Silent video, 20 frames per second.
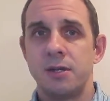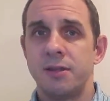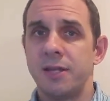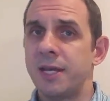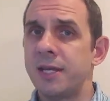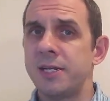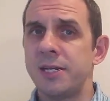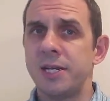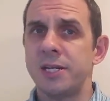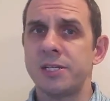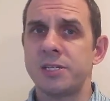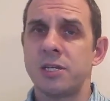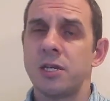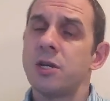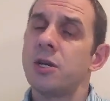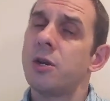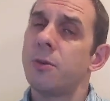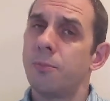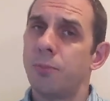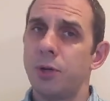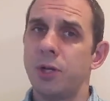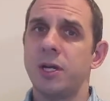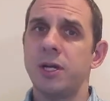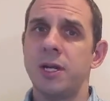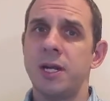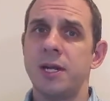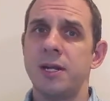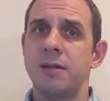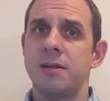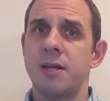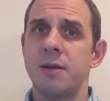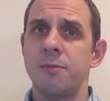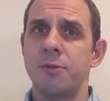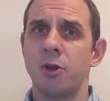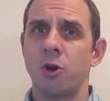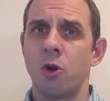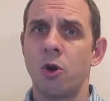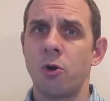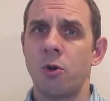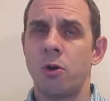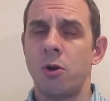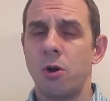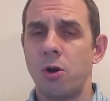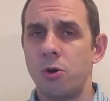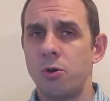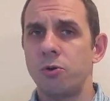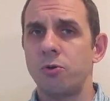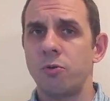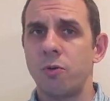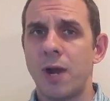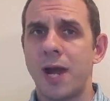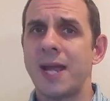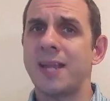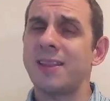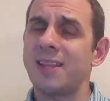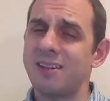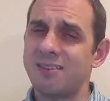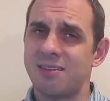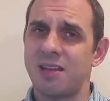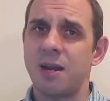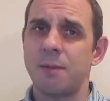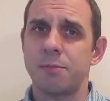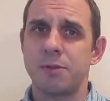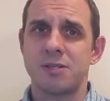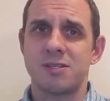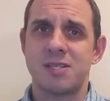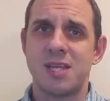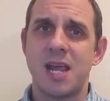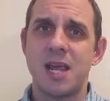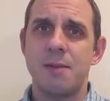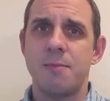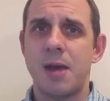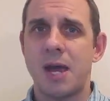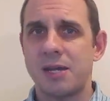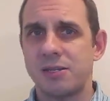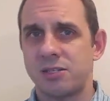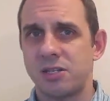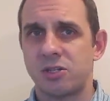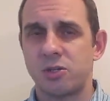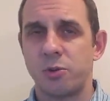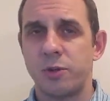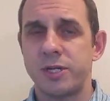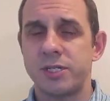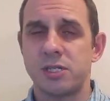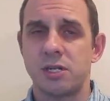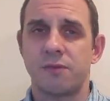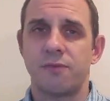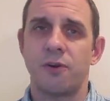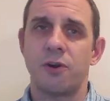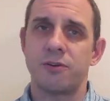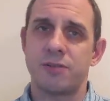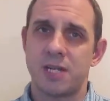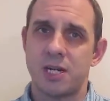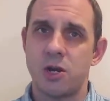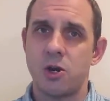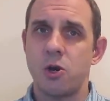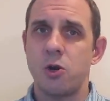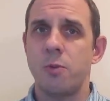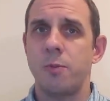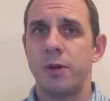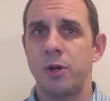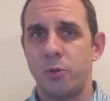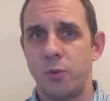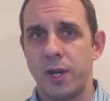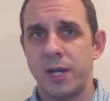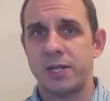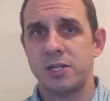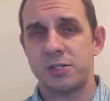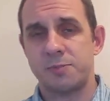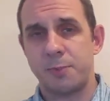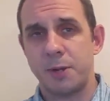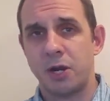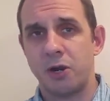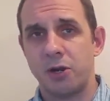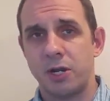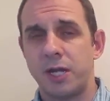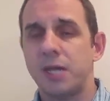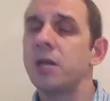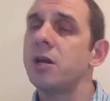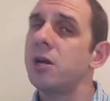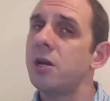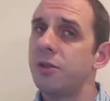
The Indians, pretty good hitting team in their own, own right. They set up the same as the Twins as far as at home and away disparity.